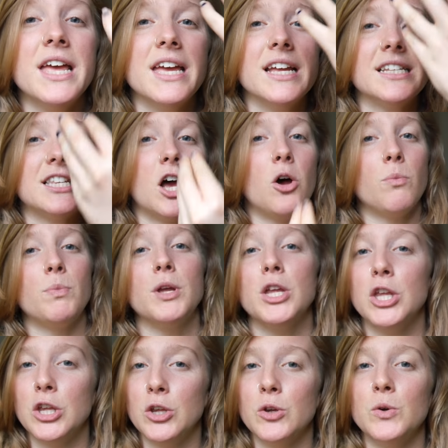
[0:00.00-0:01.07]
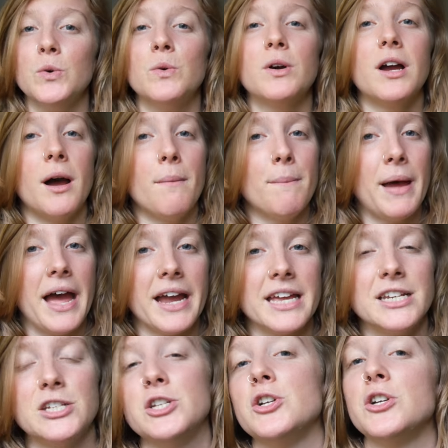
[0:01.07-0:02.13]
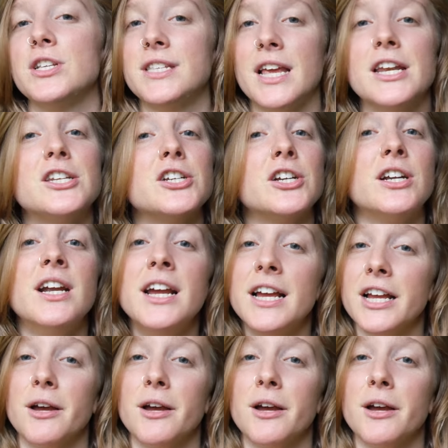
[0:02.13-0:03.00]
it's helping you come back into your center,